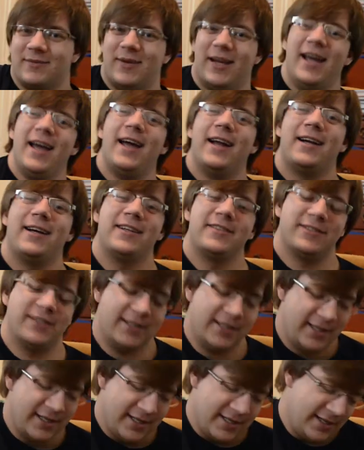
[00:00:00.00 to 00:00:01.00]
my hat off.
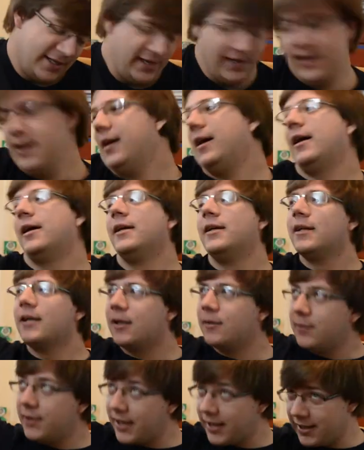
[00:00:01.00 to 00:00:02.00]
Ugh, ah, go
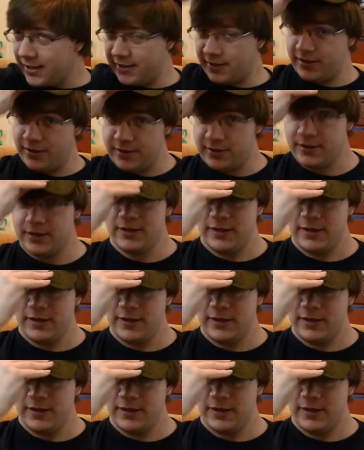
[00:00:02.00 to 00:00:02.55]
back here, you.